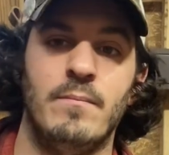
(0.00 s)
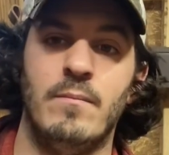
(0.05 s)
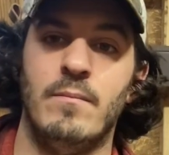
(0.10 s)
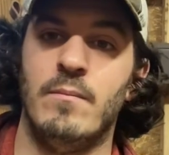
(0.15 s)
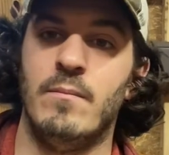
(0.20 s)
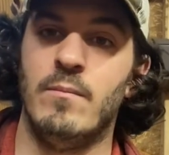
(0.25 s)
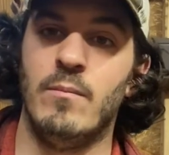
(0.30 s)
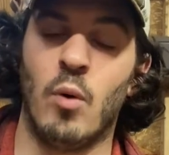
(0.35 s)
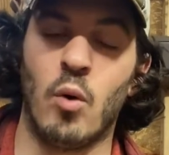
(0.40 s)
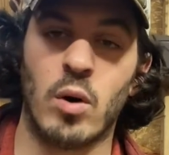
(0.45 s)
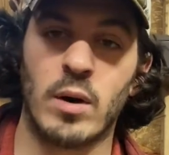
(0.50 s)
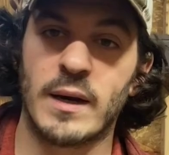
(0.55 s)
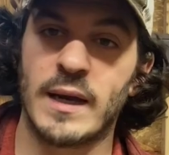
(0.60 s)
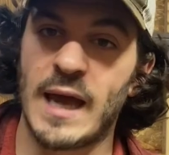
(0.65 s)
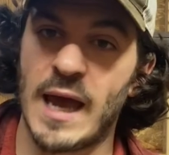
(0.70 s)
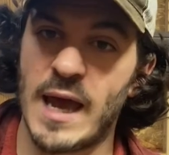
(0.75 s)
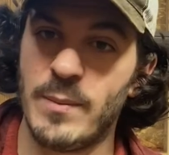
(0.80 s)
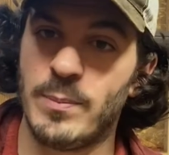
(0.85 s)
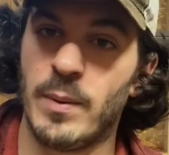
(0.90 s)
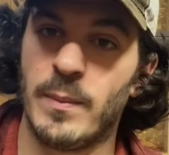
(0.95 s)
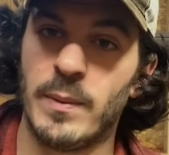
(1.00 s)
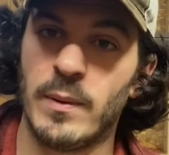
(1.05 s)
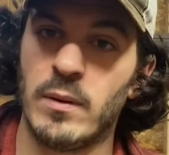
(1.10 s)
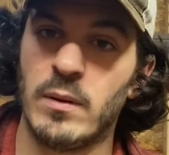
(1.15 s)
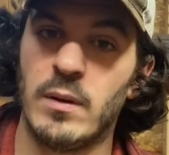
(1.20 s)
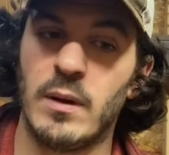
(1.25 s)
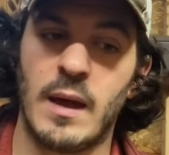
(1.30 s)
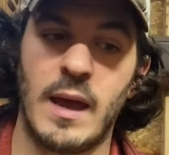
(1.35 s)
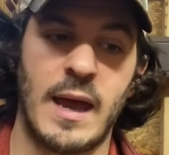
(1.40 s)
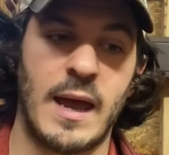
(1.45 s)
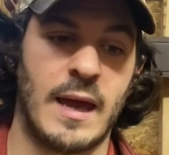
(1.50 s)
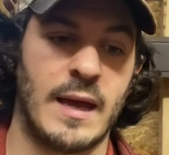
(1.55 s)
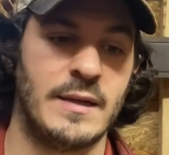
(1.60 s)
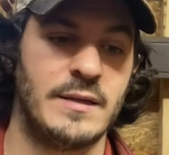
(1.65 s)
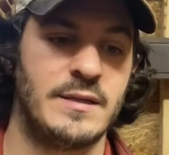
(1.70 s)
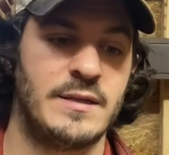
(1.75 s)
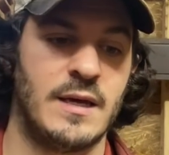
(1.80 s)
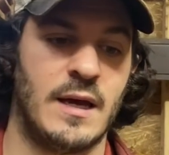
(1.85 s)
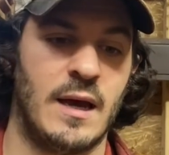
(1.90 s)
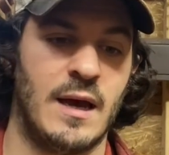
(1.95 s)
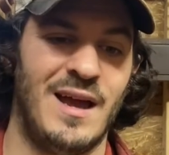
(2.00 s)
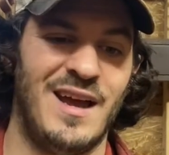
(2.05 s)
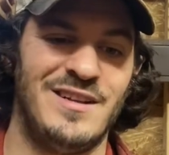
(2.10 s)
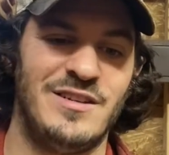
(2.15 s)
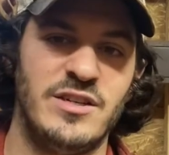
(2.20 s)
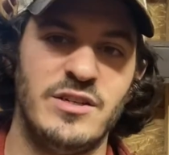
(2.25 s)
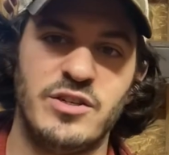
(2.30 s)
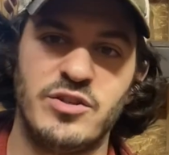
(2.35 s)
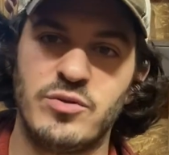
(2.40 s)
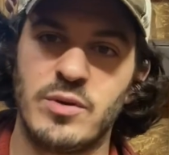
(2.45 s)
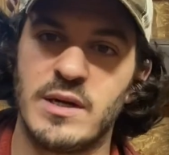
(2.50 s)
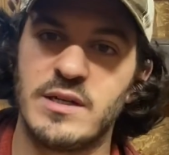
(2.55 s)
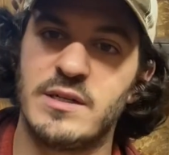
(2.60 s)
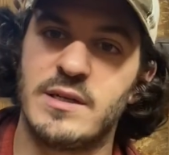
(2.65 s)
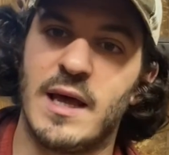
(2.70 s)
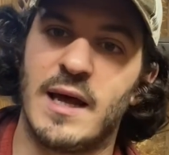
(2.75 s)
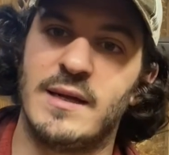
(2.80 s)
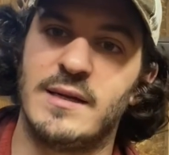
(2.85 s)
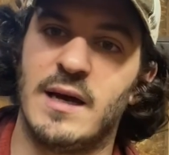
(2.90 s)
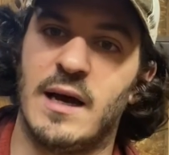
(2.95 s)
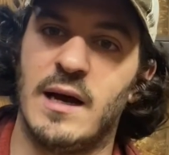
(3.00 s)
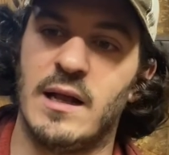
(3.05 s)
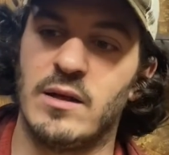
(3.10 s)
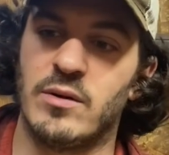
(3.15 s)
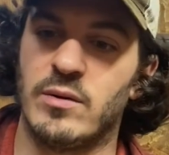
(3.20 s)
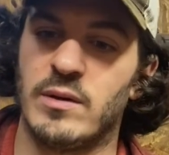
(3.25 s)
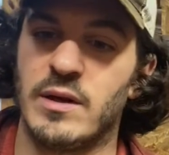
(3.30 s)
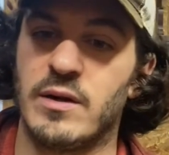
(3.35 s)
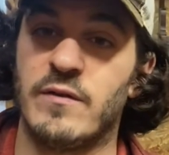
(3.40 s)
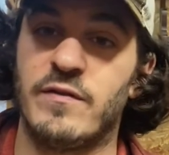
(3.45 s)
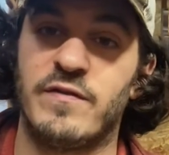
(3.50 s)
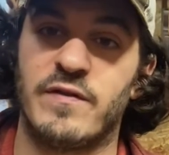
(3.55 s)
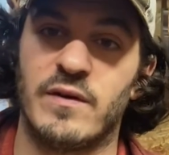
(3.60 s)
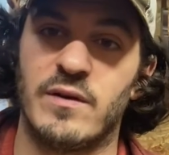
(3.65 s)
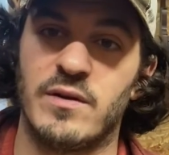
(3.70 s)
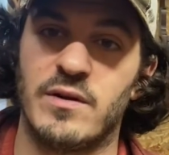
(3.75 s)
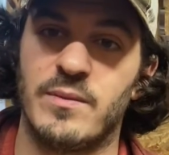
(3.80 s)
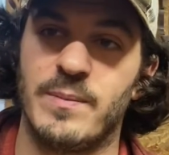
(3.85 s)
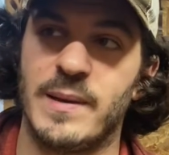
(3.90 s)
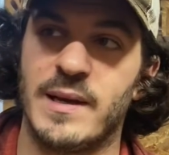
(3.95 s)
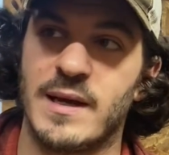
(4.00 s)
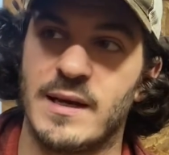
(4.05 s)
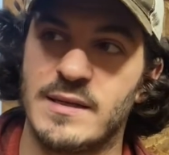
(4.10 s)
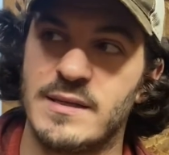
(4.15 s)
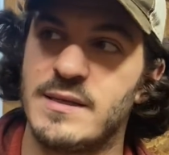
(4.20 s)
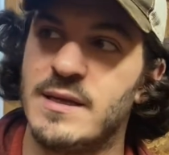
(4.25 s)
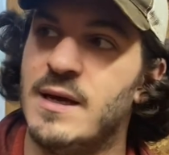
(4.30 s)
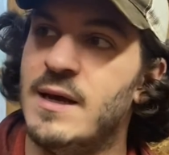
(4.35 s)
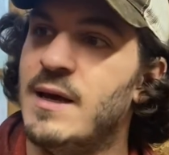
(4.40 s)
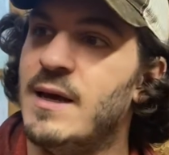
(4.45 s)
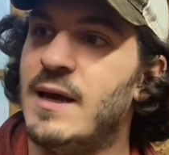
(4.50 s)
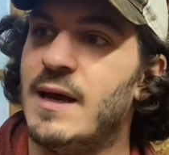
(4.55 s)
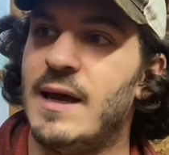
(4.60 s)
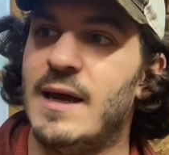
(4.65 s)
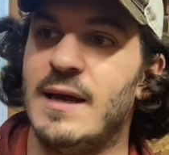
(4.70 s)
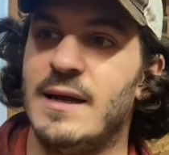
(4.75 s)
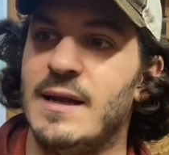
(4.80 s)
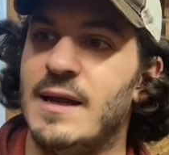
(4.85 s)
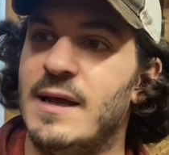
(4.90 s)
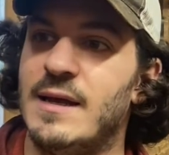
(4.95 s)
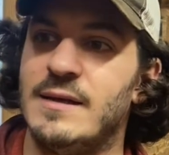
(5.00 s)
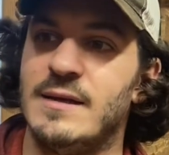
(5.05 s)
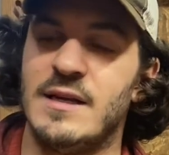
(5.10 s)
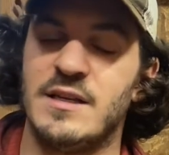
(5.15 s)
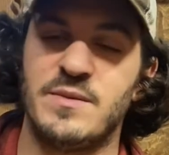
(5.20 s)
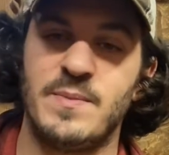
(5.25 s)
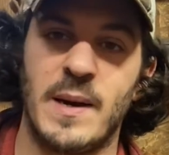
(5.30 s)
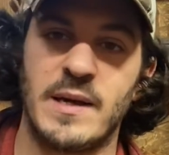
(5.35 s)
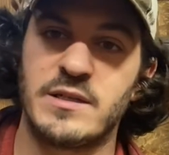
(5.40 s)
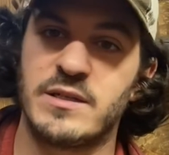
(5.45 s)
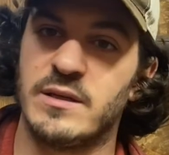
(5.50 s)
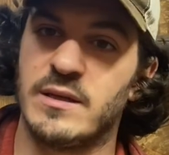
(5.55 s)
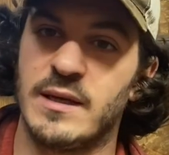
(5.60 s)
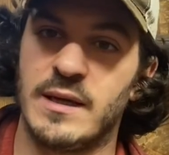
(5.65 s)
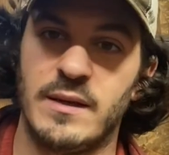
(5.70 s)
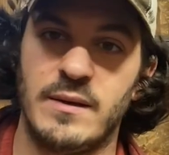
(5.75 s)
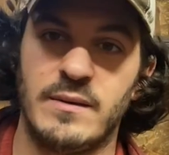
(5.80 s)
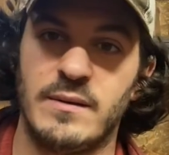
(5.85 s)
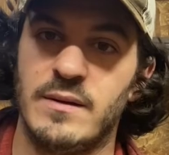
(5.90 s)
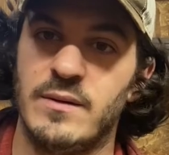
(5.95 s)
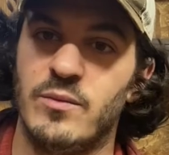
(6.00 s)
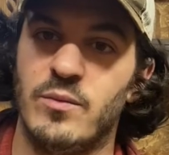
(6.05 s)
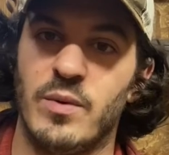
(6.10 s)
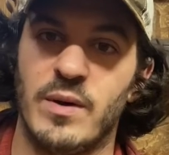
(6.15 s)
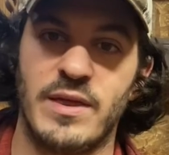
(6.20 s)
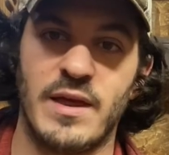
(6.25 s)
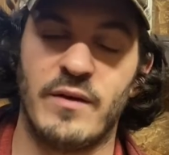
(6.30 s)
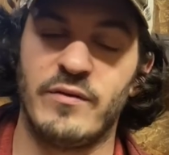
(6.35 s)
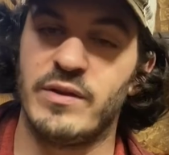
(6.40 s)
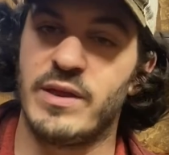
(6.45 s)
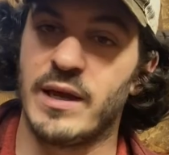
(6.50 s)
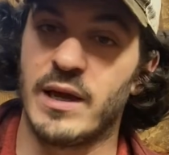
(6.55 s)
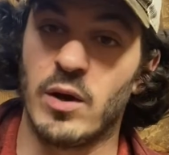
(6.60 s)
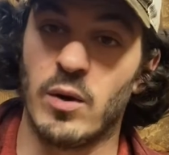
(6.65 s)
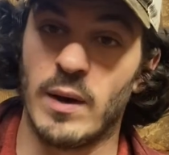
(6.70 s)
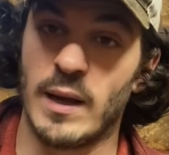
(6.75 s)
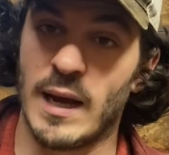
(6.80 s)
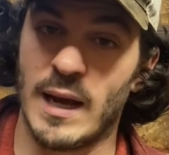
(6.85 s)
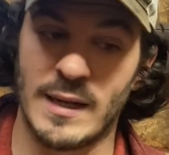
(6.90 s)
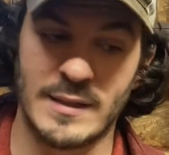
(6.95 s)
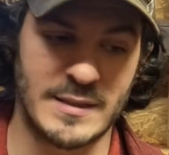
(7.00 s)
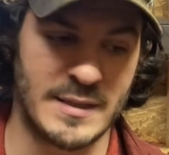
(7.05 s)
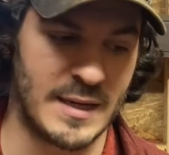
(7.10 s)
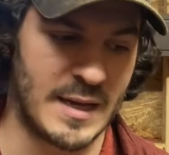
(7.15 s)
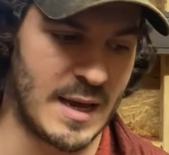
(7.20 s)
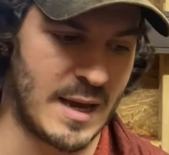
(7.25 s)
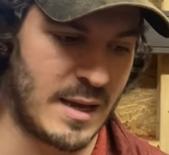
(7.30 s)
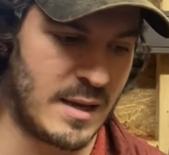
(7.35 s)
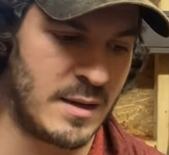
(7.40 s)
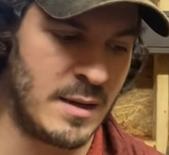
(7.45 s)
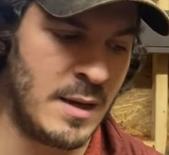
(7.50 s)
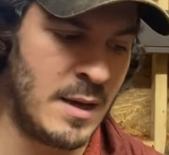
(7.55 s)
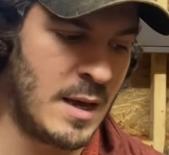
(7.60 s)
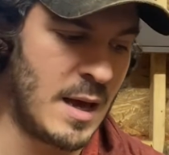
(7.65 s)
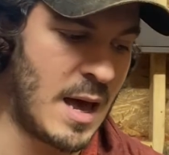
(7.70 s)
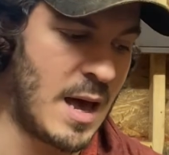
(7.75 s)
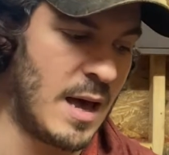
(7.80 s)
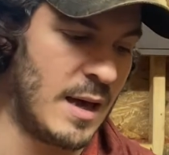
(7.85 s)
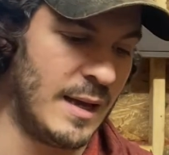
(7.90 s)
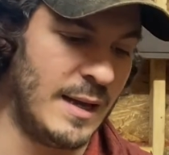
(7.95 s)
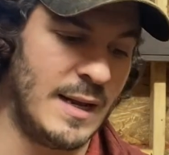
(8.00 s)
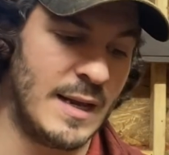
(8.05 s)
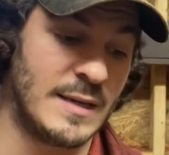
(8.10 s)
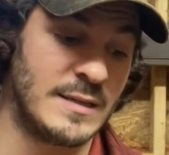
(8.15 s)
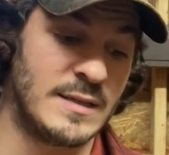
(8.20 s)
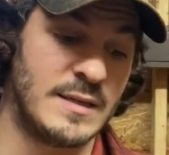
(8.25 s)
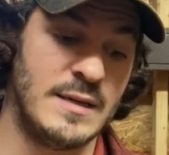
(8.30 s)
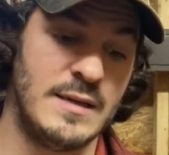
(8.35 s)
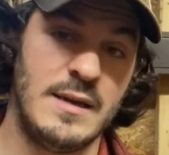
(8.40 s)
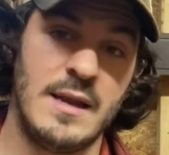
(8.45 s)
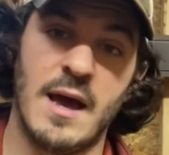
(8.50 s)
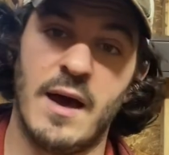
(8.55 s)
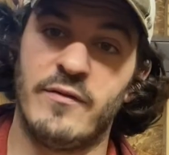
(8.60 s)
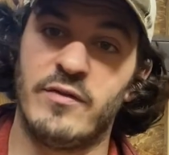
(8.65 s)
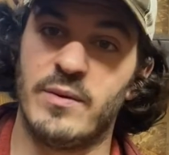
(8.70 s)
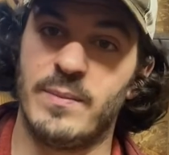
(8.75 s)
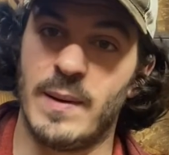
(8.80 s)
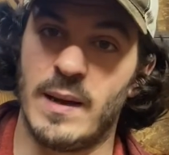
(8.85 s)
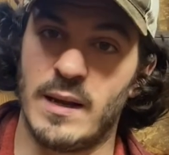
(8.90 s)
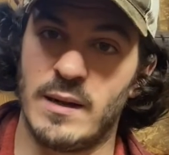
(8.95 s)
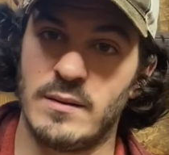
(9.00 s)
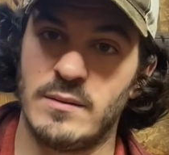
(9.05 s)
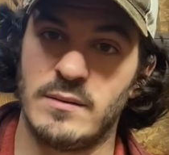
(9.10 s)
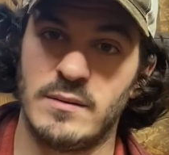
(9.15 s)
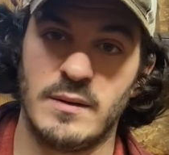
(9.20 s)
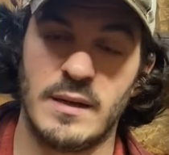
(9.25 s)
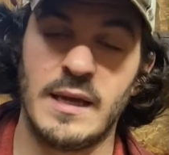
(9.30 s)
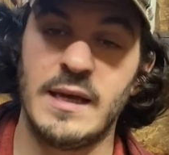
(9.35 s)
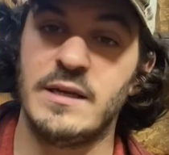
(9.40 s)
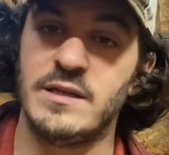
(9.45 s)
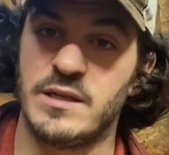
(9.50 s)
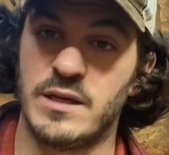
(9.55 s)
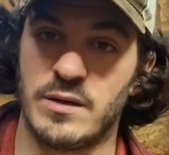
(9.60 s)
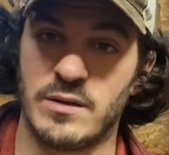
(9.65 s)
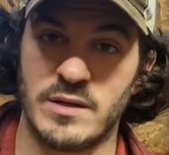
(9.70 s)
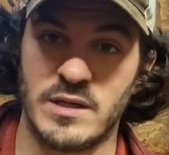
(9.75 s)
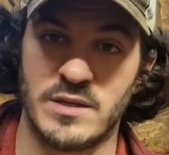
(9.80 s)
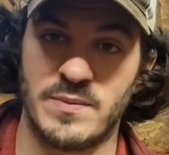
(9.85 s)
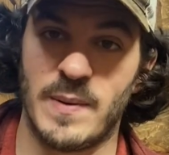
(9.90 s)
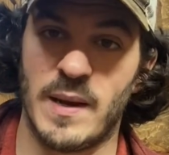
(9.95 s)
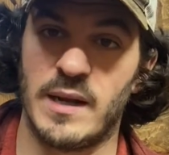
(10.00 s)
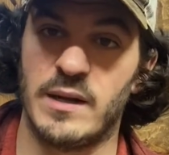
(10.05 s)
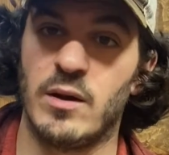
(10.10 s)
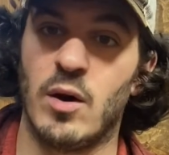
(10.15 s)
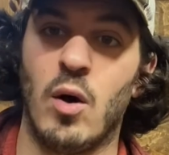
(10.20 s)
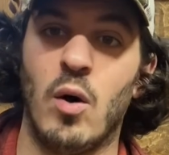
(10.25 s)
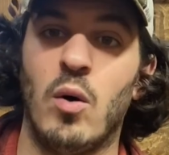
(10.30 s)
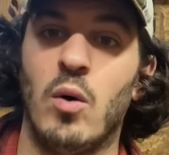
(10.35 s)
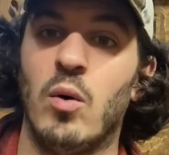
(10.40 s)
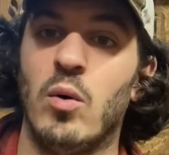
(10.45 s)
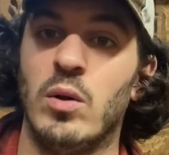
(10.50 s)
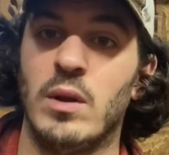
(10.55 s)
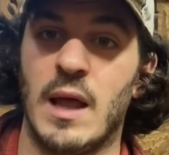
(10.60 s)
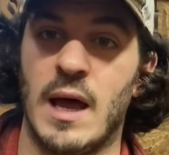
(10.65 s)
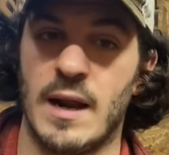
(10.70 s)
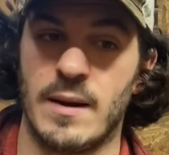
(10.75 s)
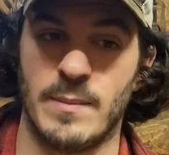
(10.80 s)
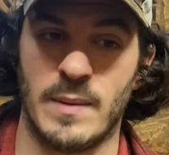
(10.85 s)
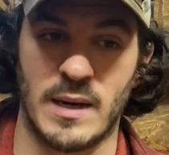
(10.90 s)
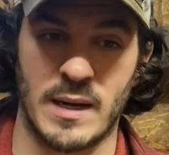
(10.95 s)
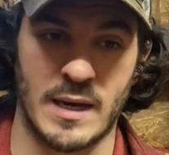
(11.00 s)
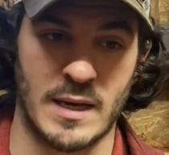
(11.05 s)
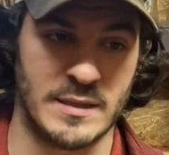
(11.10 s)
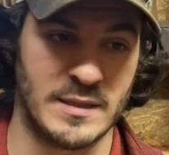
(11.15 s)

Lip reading: more capable, and just stretch that dollar a little further, because it especially with everything going on today, it has never been easier to spend a whole lot of money on